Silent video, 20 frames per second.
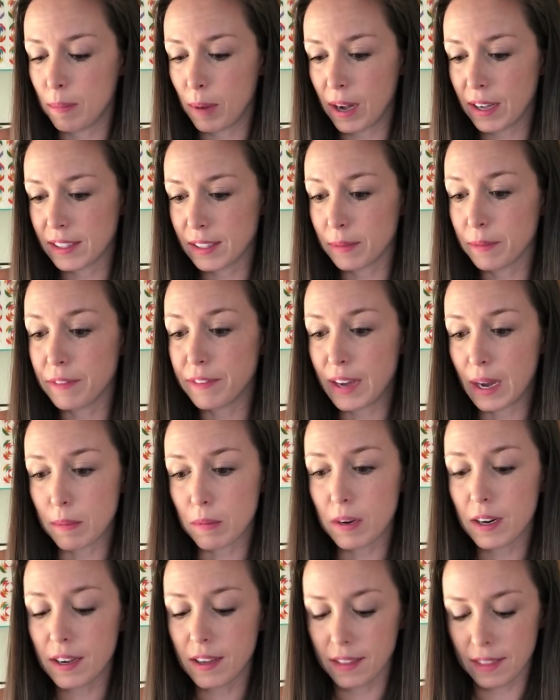bought some
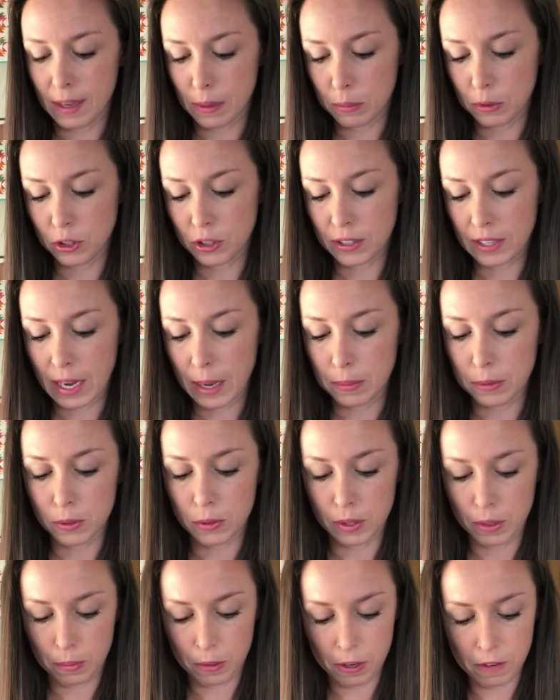fabric that was just
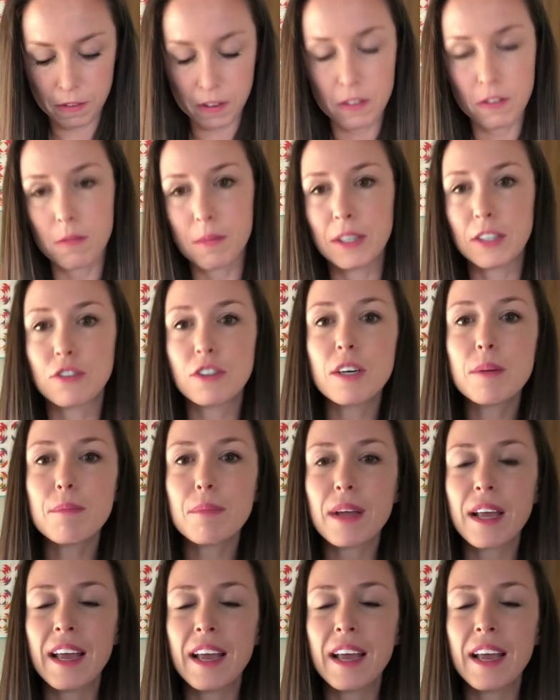absolutely perfect for my trip,